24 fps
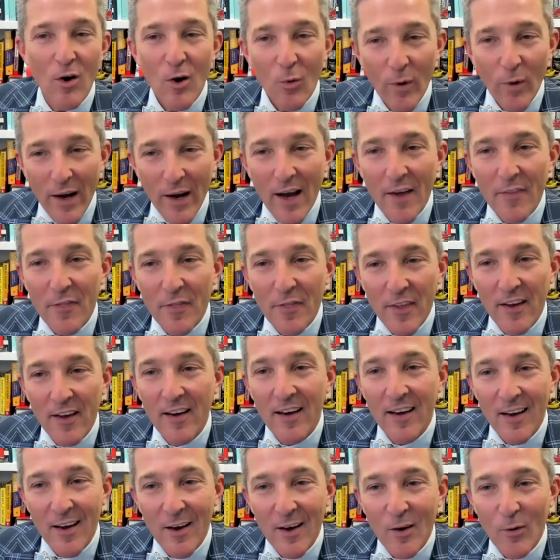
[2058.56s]
We got the
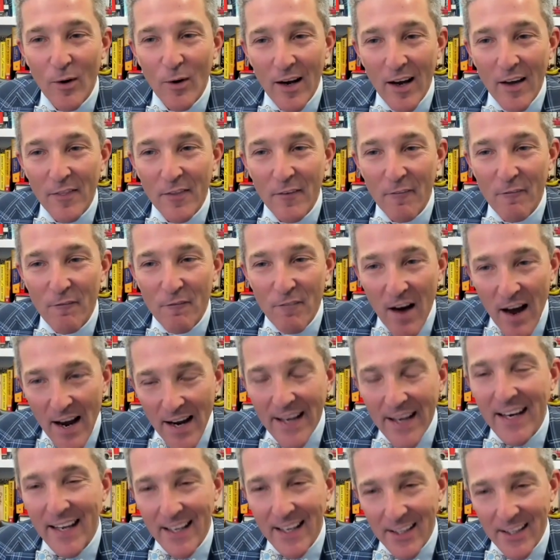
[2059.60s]

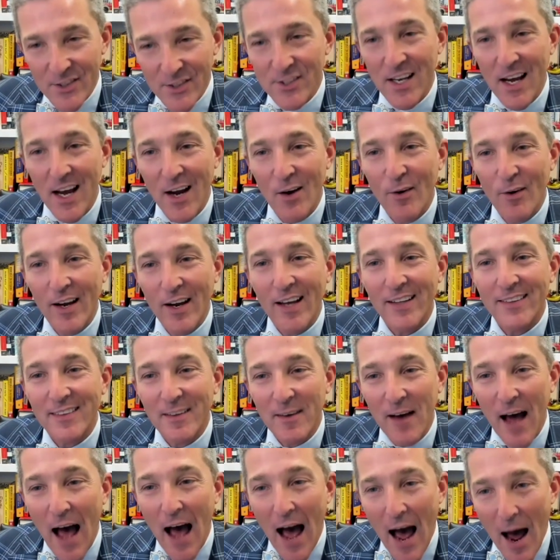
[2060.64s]
finance guy, we got
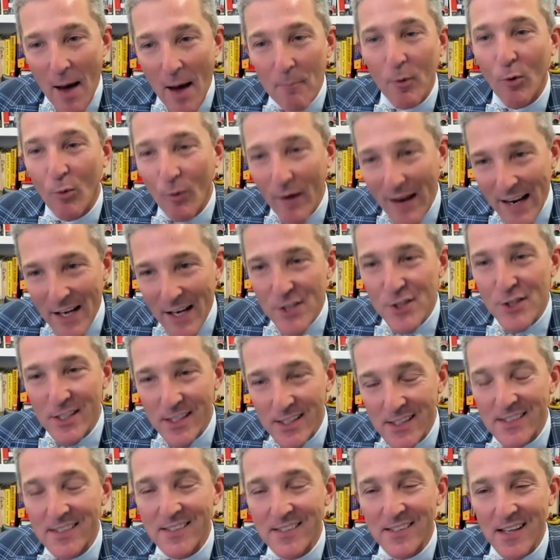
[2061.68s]
the
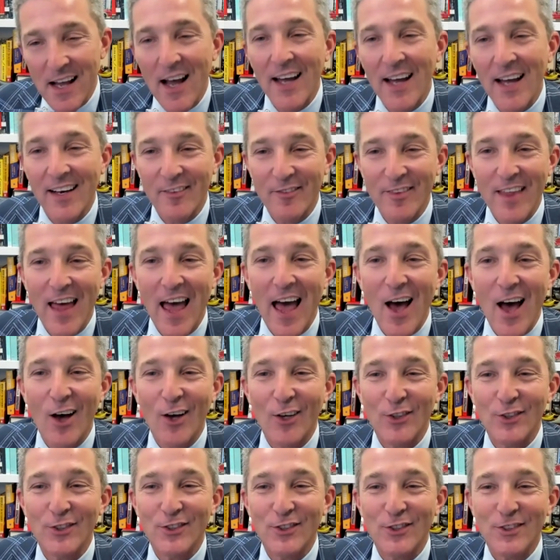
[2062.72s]
operations side of the
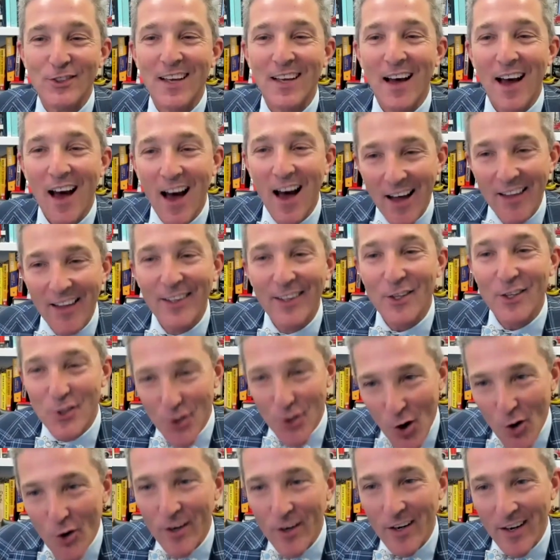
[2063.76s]
house on the
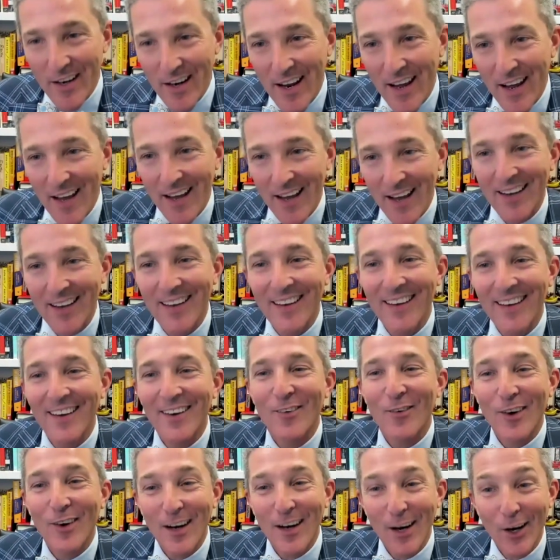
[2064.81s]
show today.
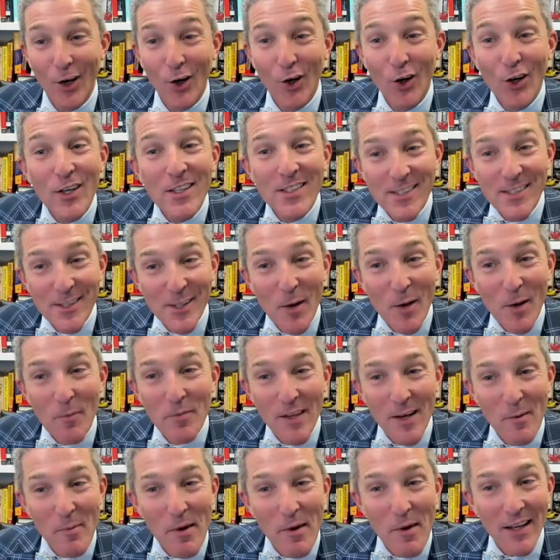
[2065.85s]
We're going to learn
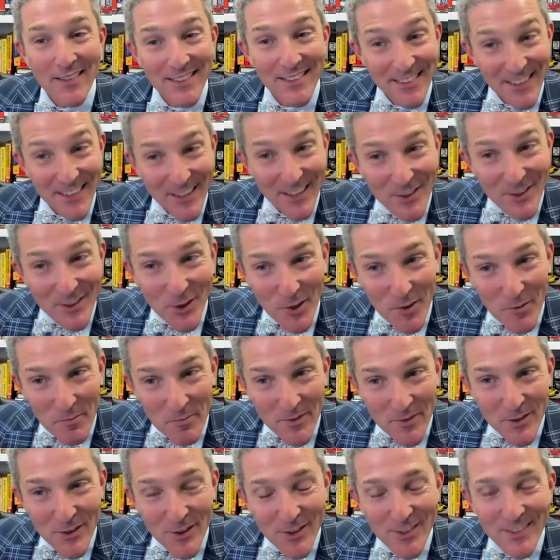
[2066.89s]
something about
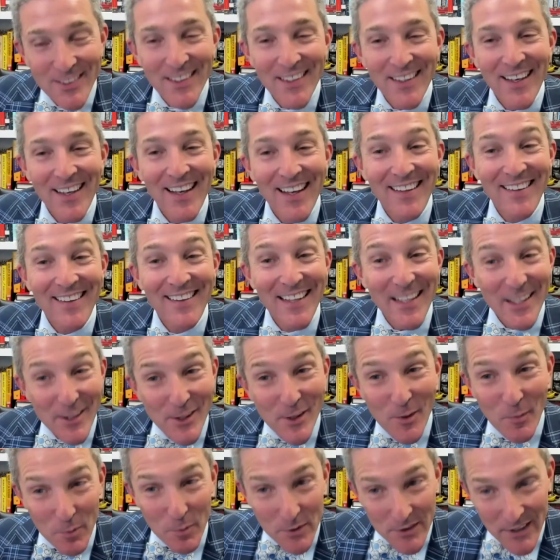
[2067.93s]
systems and
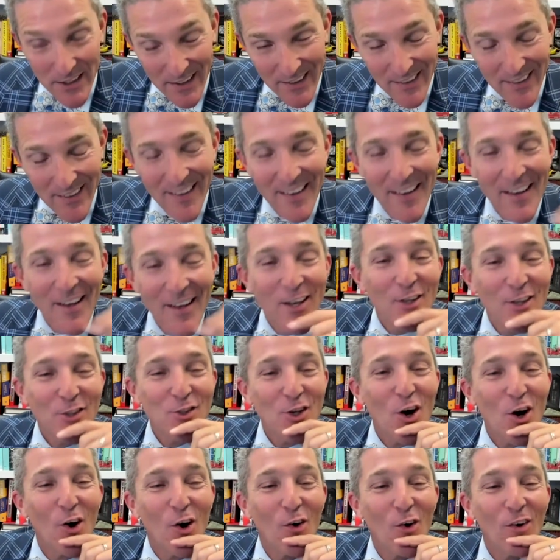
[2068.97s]
discipline.
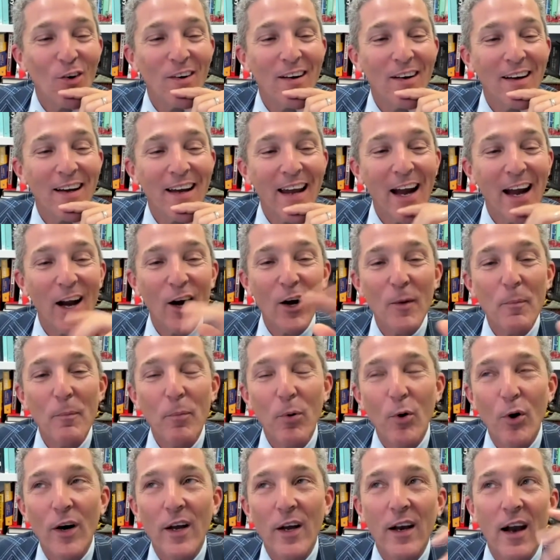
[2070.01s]
So care to
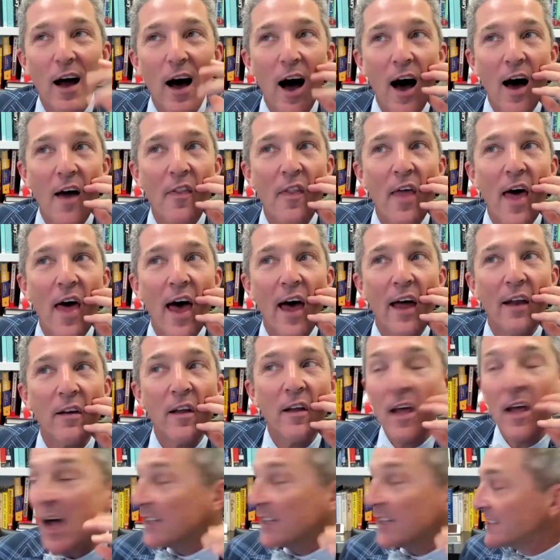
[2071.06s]
put on that?
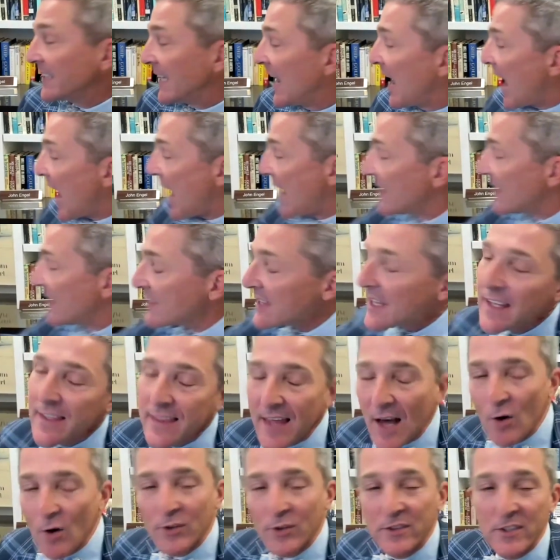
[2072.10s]
See, I think
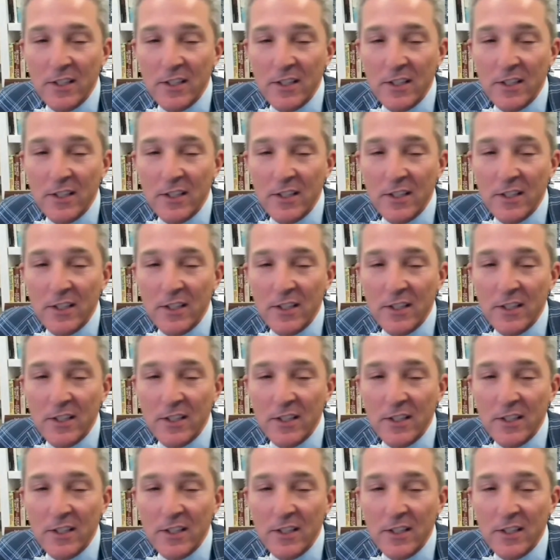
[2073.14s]
that was a